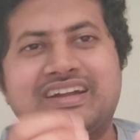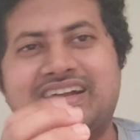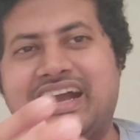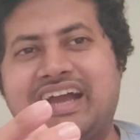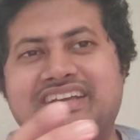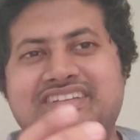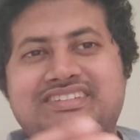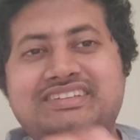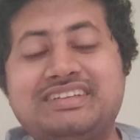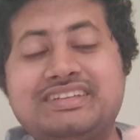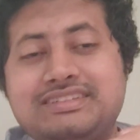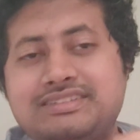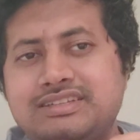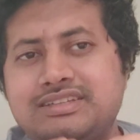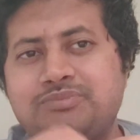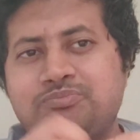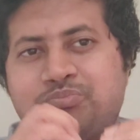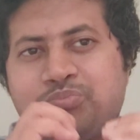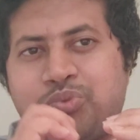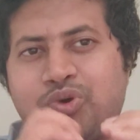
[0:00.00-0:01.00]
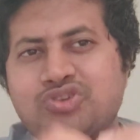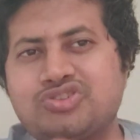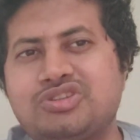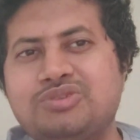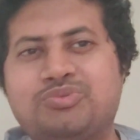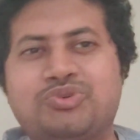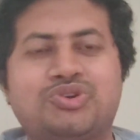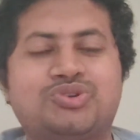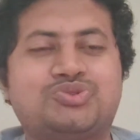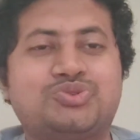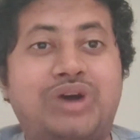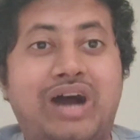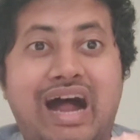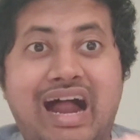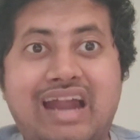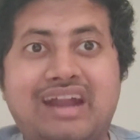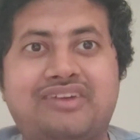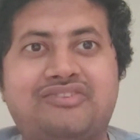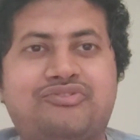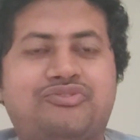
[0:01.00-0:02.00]
Guys, is it possible to
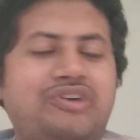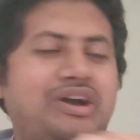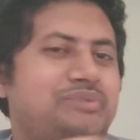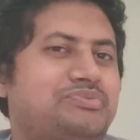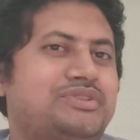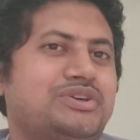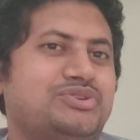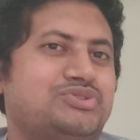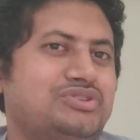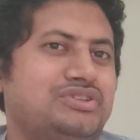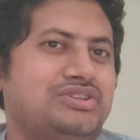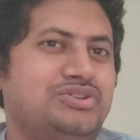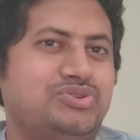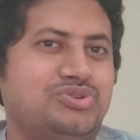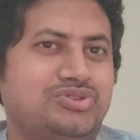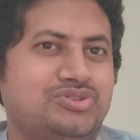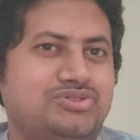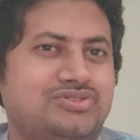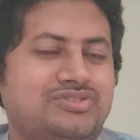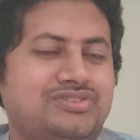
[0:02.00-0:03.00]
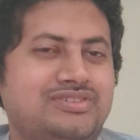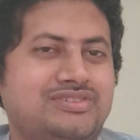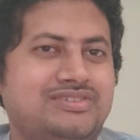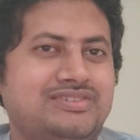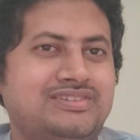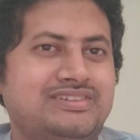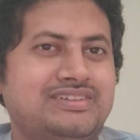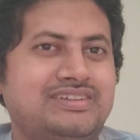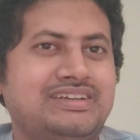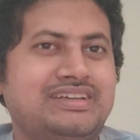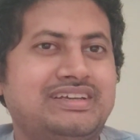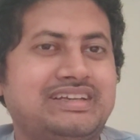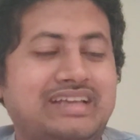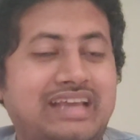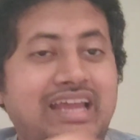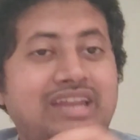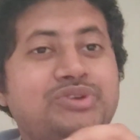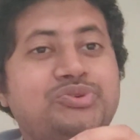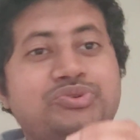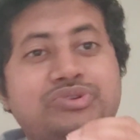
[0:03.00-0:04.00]
earn 5,000 euros?
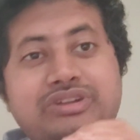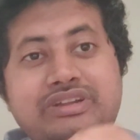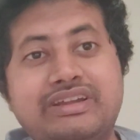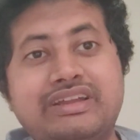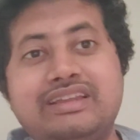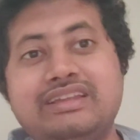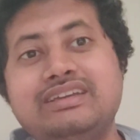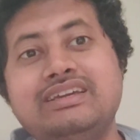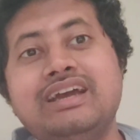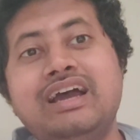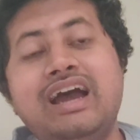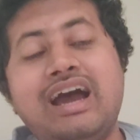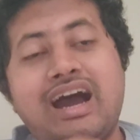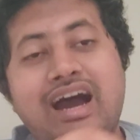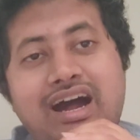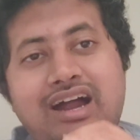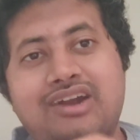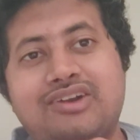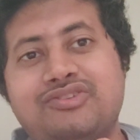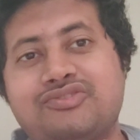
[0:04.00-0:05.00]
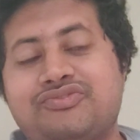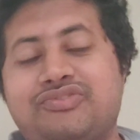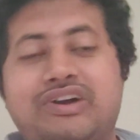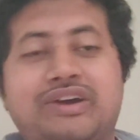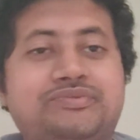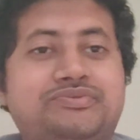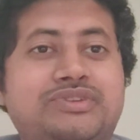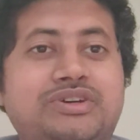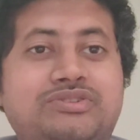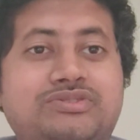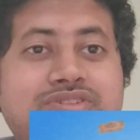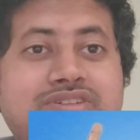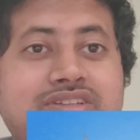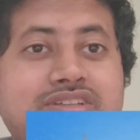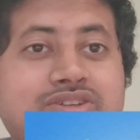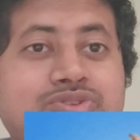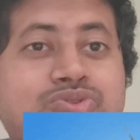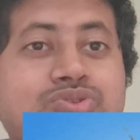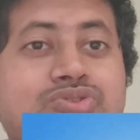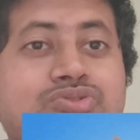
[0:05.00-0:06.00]
Can you really earn 5,000
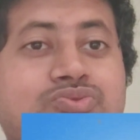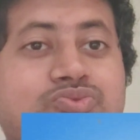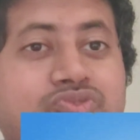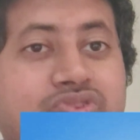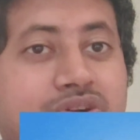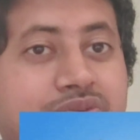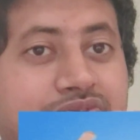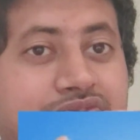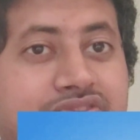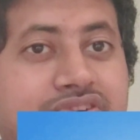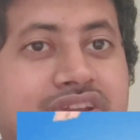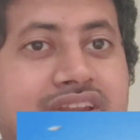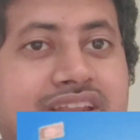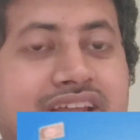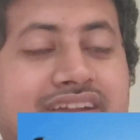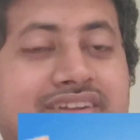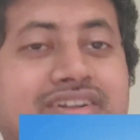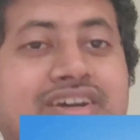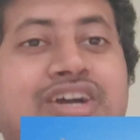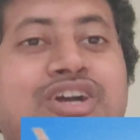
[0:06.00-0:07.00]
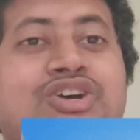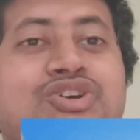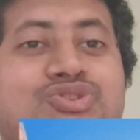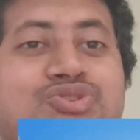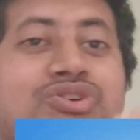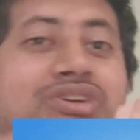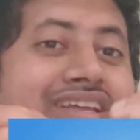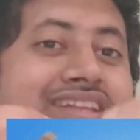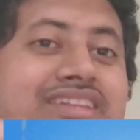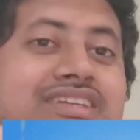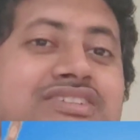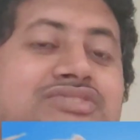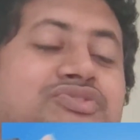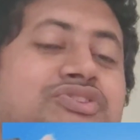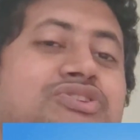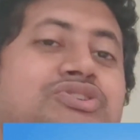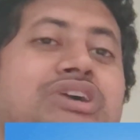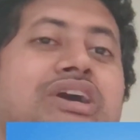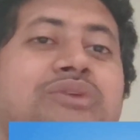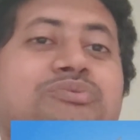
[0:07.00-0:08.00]
euros from Finland? So in this
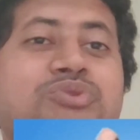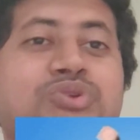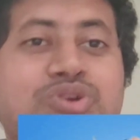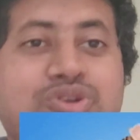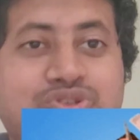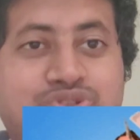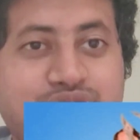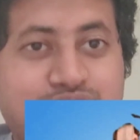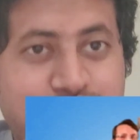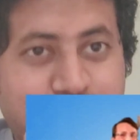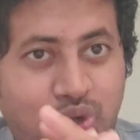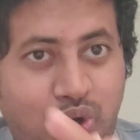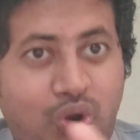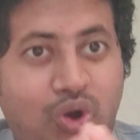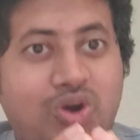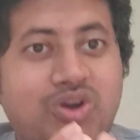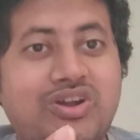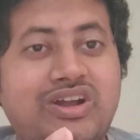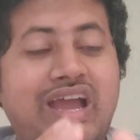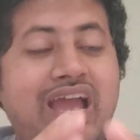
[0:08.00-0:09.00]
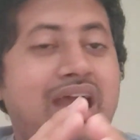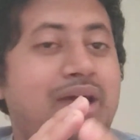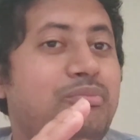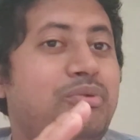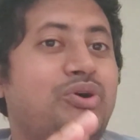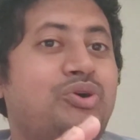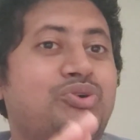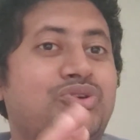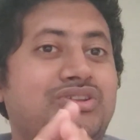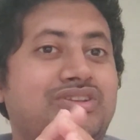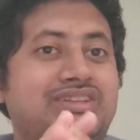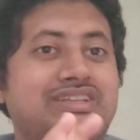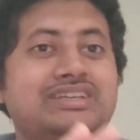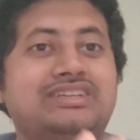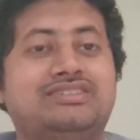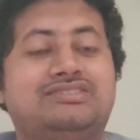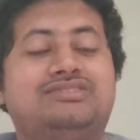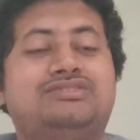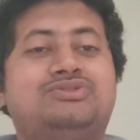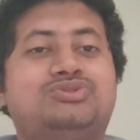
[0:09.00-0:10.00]
video, I'm going to talk about
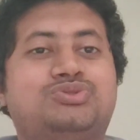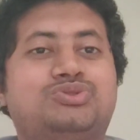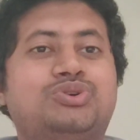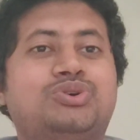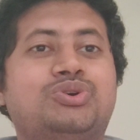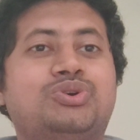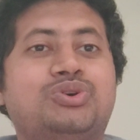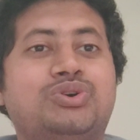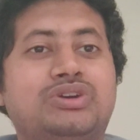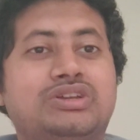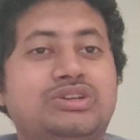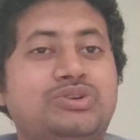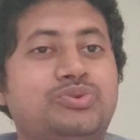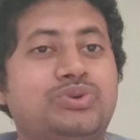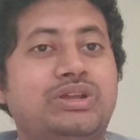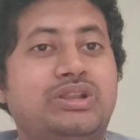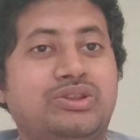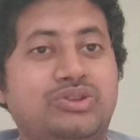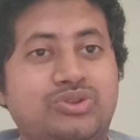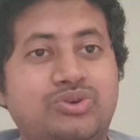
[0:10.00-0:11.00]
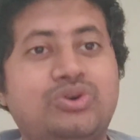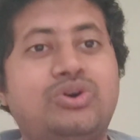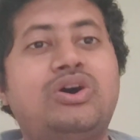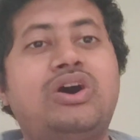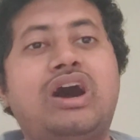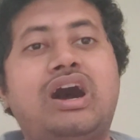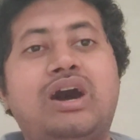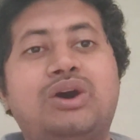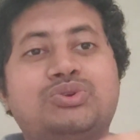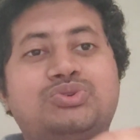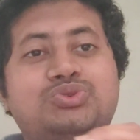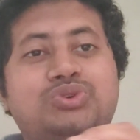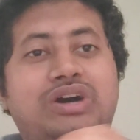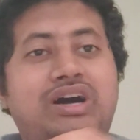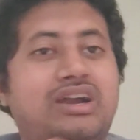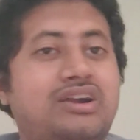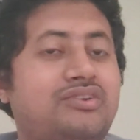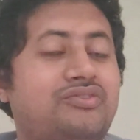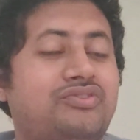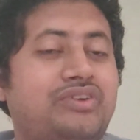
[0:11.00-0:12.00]
this. So you will know how to
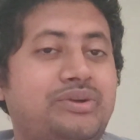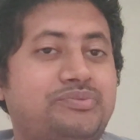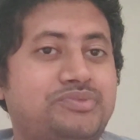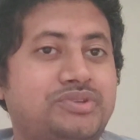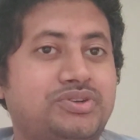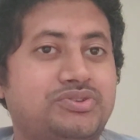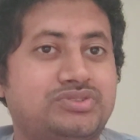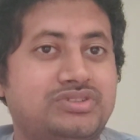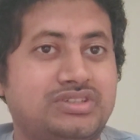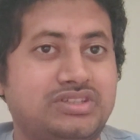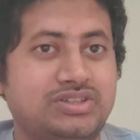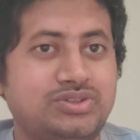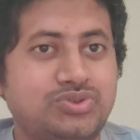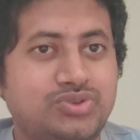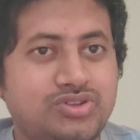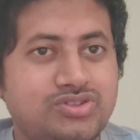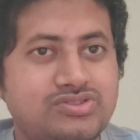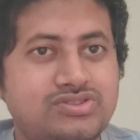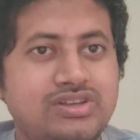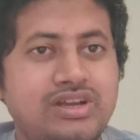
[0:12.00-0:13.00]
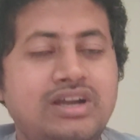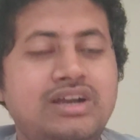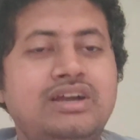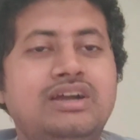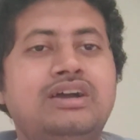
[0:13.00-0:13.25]
earn 5,000 euros